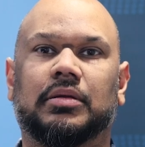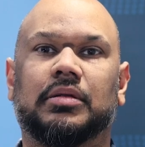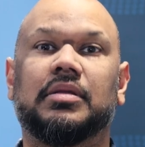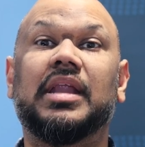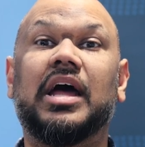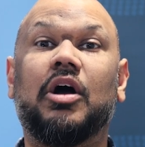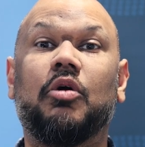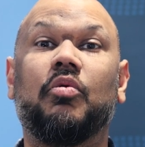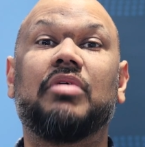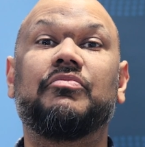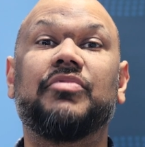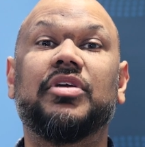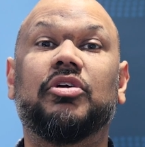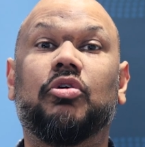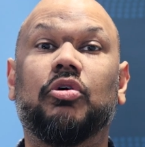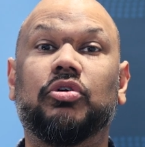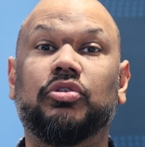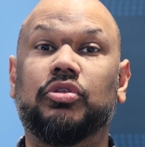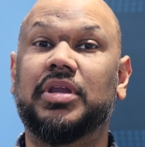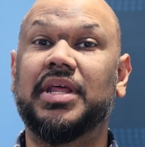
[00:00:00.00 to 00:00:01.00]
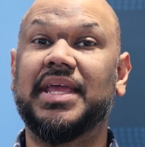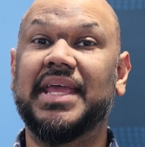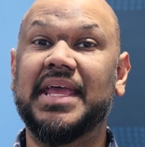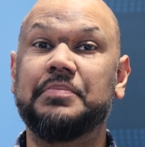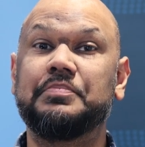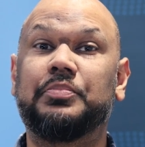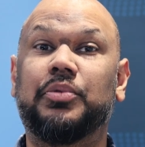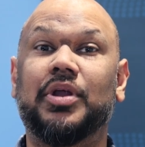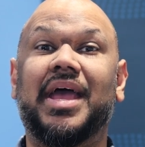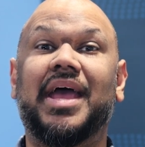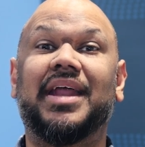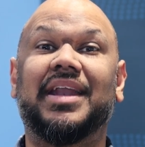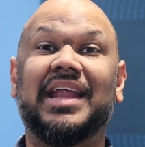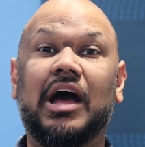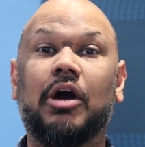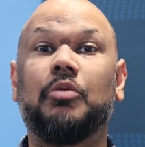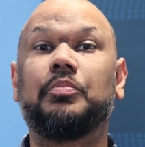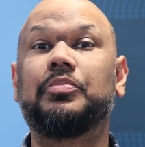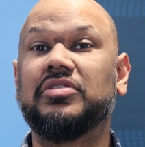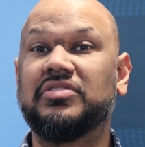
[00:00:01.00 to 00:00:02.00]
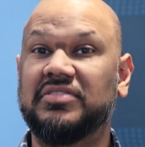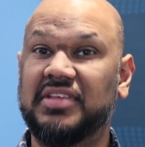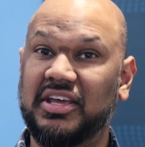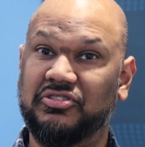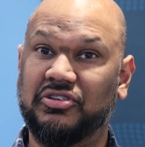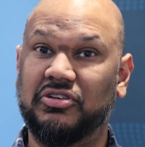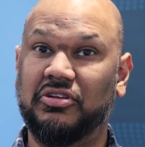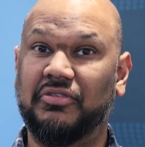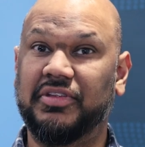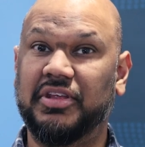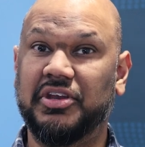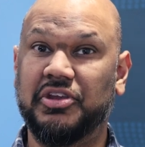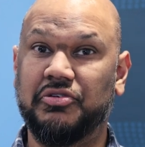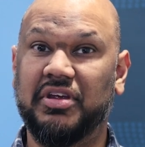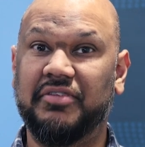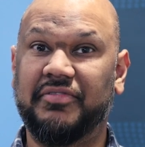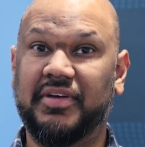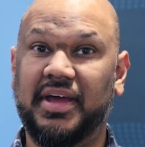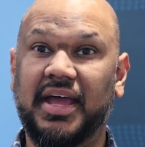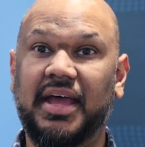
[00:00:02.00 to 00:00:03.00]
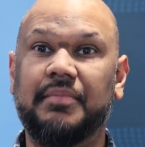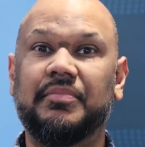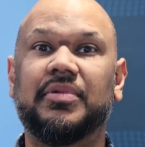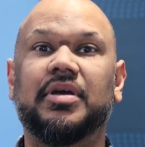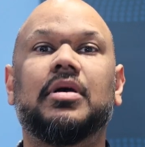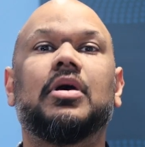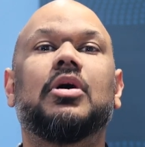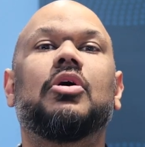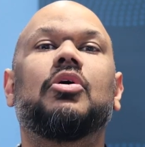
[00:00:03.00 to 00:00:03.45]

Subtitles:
Now when we go to the input and output section of the Nureva app,